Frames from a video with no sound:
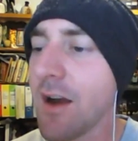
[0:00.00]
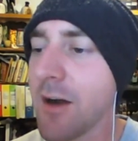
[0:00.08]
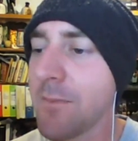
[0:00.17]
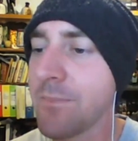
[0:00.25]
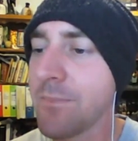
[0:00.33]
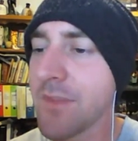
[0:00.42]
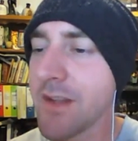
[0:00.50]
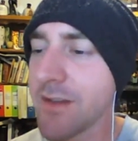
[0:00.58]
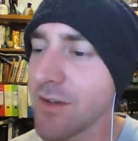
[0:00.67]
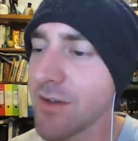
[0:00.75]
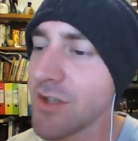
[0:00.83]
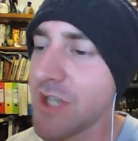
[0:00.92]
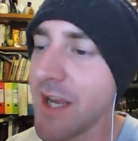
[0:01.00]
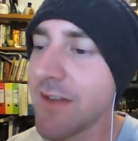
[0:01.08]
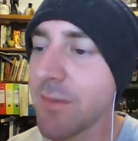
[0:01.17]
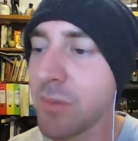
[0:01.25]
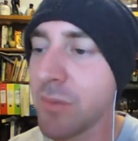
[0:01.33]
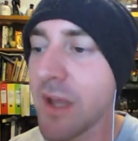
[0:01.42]
There's a good chance a
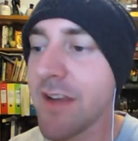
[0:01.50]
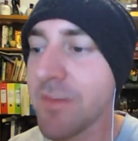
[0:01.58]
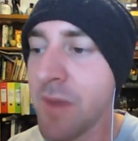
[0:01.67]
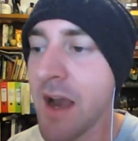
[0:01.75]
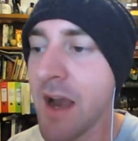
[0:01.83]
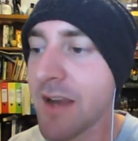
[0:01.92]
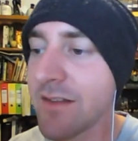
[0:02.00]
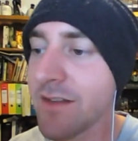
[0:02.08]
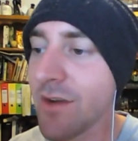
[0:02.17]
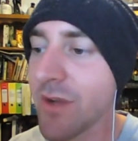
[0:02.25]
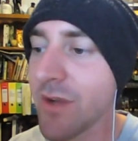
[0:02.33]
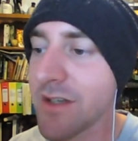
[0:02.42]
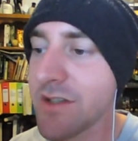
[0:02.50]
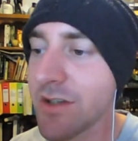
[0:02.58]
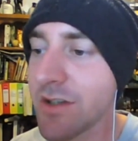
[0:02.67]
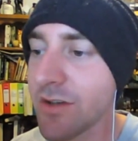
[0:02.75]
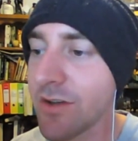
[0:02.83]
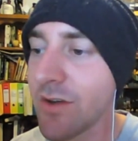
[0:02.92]
player's pack is going
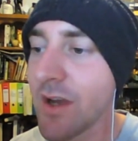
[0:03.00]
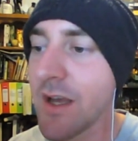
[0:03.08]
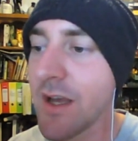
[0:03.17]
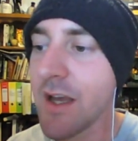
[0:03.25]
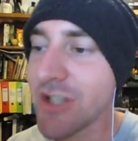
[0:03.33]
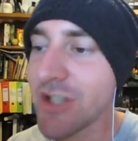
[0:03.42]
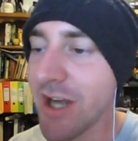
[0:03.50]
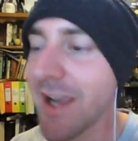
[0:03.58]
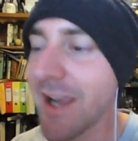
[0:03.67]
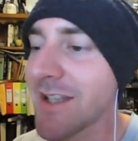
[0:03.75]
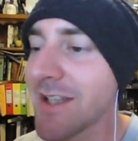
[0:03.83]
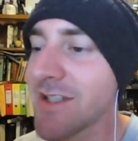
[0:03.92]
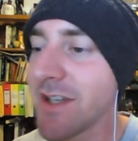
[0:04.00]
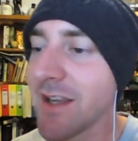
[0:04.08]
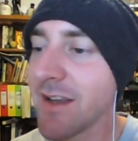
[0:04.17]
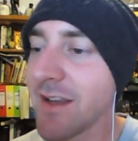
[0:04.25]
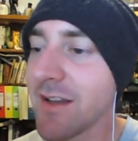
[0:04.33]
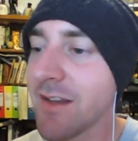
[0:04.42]
to change
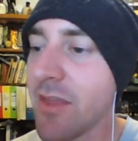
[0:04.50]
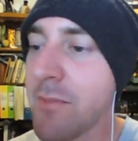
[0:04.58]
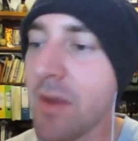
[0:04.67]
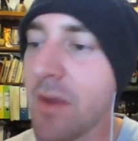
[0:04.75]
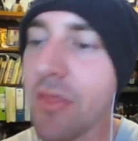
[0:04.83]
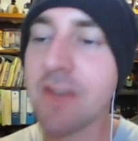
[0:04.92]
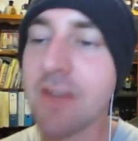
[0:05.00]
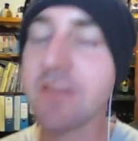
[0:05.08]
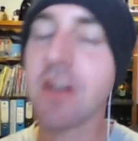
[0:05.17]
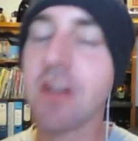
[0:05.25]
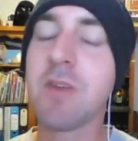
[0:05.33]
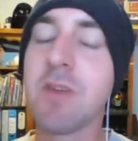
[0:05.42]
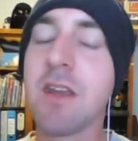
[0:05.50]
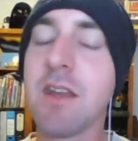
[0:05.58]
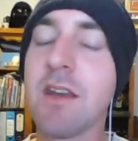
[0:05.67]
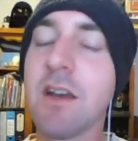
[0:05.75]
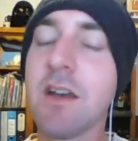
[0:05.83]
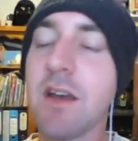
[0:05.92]
in the month that it's going to be
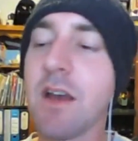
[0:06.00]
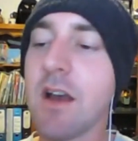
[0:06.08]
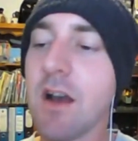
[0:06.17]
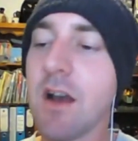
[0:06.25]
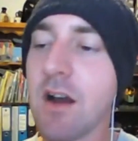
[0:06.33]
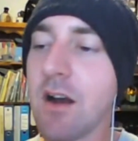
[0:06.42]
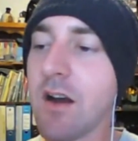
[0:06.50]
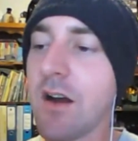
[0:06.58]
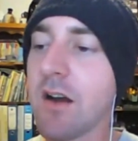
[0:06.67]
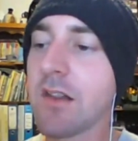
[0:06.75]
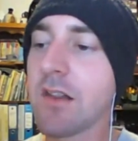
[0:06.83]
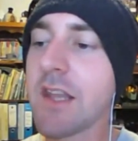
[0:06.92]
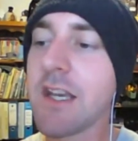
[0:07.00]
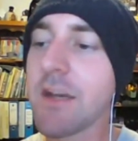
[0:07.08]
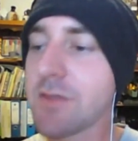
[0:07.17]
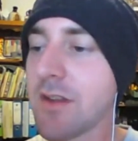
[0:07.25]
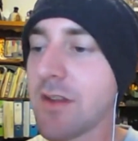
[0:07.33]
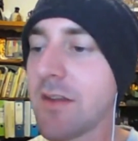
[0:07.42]
leading up to the
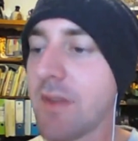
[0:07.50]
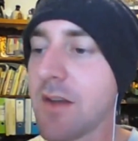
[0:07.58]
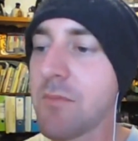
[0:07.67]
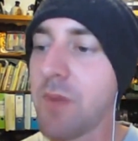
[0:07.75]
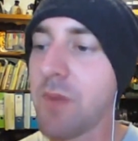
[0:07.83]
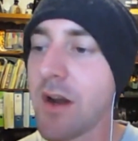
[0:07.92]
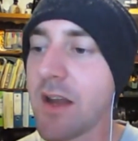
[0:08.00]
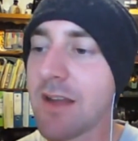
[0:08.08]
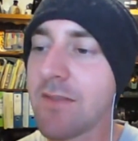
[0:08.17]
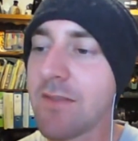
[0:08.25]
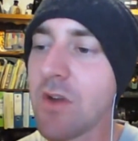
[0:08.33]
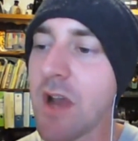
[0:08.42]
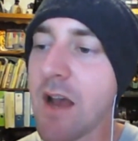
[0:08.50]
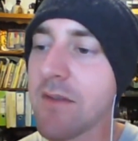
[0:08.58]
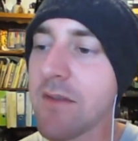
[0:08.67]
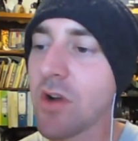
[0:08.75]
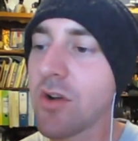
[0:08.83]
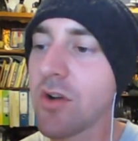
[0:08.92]
event. But if you have a
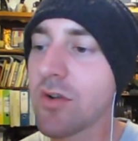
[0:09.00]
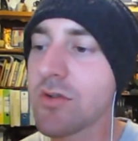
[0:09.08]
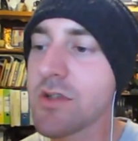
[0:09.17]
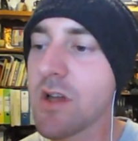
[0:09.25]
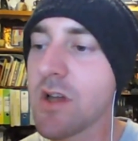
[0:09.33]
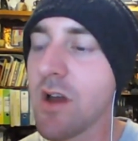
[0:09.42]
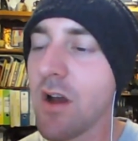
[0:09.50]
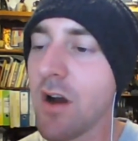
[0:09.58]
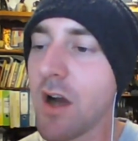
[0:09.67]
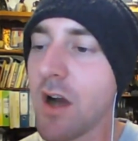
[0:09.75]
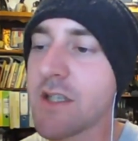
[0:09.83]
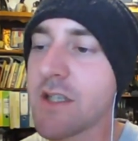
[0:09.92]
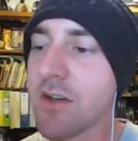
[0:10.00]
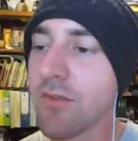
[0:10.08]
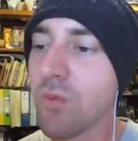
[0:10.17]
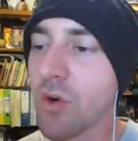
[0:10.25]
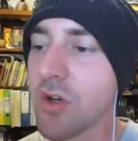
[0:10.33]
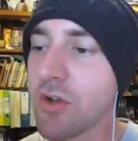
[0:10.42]
good idea of what
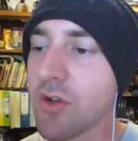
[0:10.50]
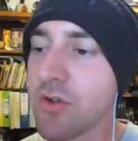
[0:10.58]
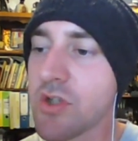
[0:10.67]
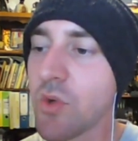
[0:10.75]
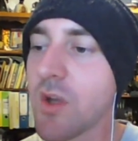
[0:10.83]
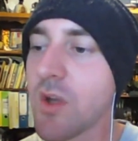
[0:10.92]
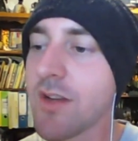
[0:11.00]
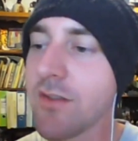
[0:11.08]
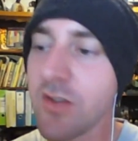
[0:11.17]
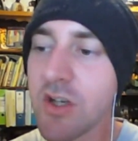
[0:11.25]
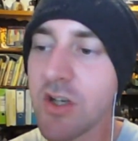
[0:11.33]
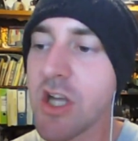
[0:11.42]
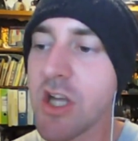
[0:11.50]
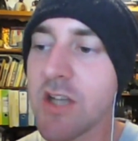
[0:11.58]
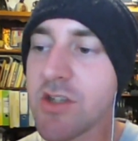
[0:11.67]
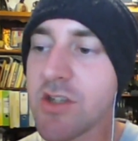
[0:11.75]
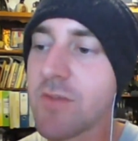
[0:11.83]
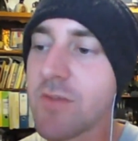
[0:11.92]
you're doing, it's not going to change too
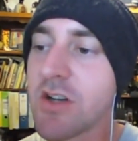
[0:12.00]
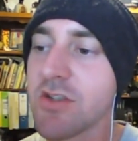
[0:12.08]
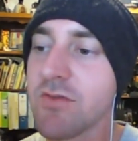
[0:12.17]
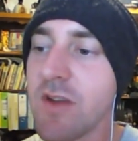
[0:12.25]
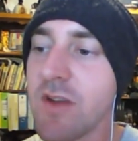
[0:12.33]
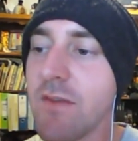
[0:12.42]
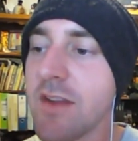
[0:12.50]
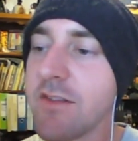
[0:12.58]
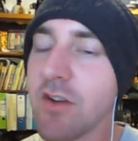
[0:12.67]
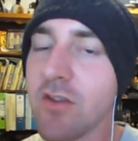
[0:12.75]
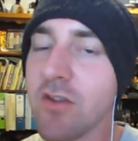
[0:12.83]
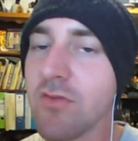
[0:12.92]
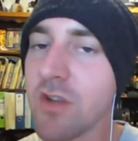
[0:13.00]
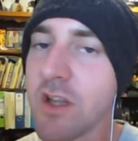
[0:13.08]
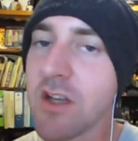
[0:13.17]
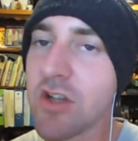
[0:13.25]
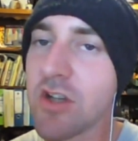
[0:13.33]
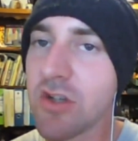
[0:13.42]
much. Events don't really
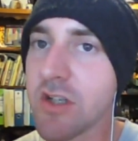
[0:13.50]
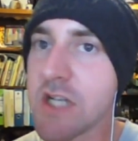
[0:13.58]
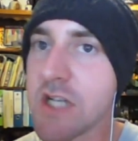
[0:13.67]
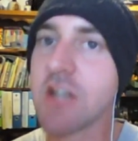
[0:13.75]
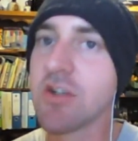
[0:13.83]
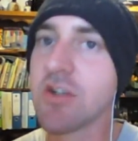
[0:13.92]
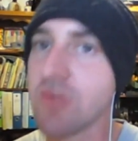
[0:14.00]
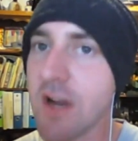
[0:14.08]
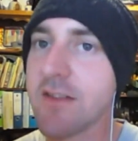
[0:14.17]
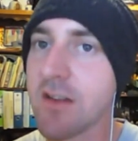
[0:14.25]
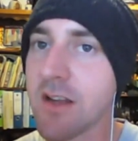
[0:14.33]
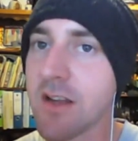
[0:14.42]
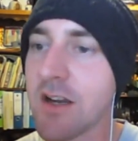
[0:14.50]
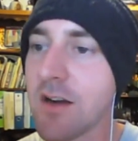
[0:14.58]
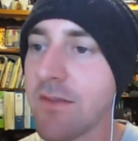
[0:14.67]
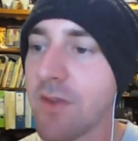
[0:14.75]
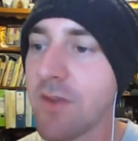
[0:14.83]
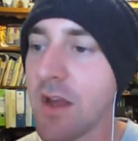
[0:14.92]
usually change drastically enough
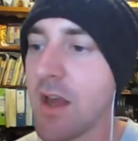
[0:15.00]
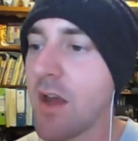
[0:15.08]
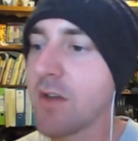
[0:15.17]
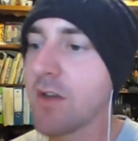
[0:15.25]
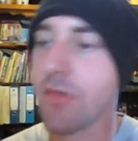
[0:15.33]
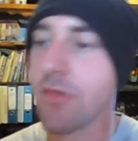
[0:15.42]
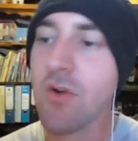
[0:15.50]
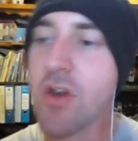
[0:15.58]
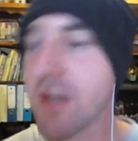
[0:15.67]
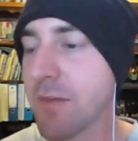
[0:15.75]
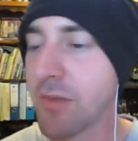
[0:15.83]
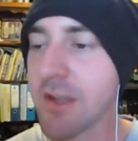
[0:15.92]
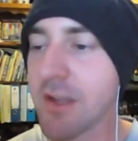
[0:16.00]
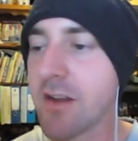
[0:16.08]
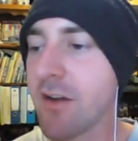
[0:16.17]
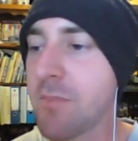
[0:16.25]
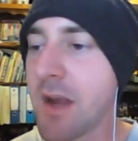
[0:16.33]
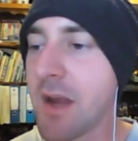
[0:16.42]
to throw you completely off
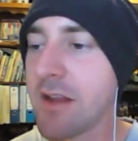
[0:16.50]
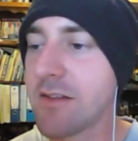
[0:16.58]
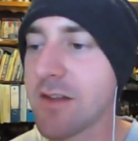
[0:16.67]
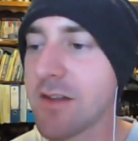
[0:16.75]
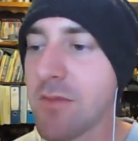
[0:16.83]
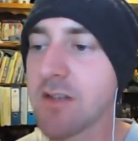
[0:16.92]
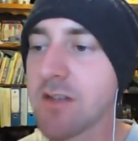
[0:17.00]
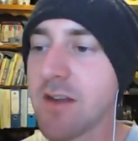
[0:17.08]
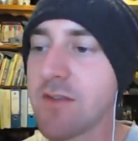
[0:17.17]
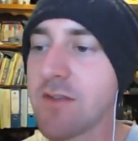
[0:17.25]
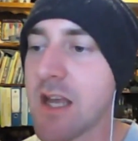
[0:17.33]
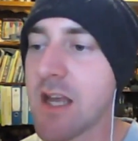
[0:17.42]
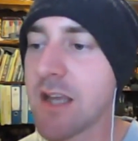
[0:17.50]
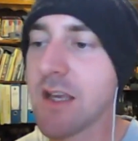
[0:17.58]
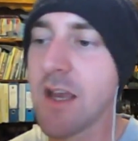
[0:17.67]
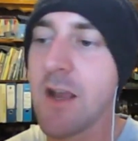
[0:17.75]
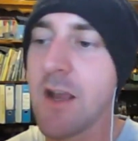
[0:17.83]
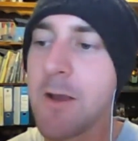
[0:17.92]
balance. You might just have to take
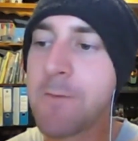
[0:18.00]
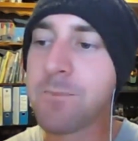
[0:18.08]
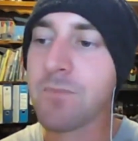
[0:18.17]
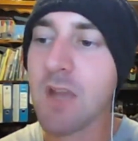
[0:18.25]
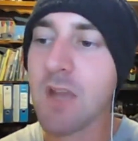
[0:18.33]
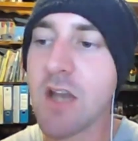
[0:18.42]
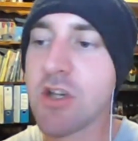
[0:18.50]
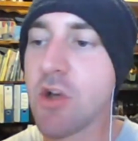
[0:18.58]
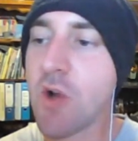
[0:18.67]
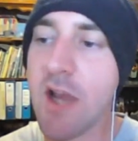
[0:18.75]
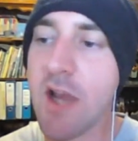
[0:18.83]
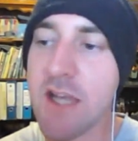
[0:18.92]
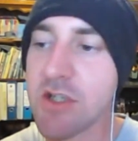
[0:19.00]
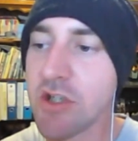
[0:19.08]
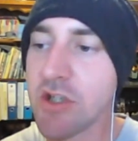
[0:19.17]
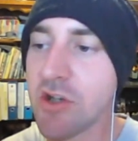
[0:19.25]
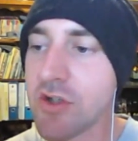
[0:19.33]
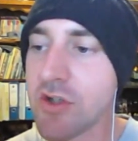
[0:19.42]
a new
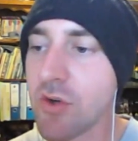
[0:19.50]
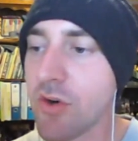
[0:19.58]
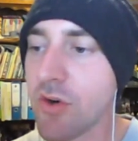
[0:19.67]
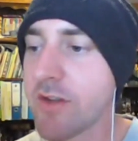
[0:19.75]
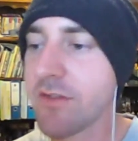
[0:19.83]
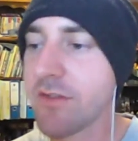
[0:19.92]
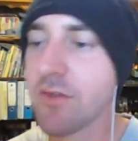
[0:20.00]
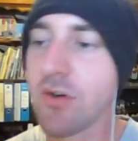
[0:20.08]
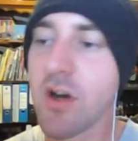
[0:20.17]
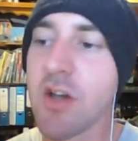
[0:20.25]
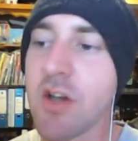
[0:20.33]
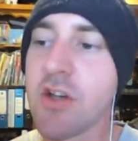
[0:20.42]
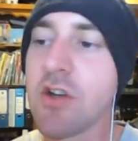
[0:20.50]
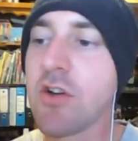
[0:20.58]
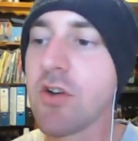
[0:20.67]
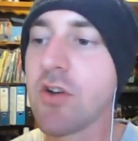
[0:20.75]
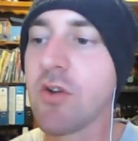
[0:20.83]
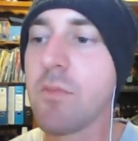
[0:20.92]
HQ choice or a new
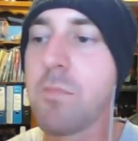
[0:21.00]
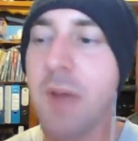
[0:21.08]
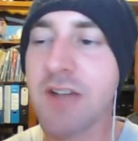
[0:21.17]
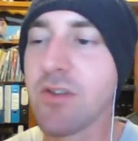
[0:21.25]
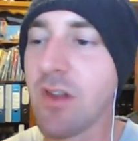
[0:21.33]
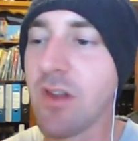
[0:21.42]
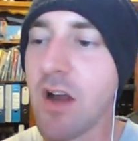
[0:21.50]
battle line.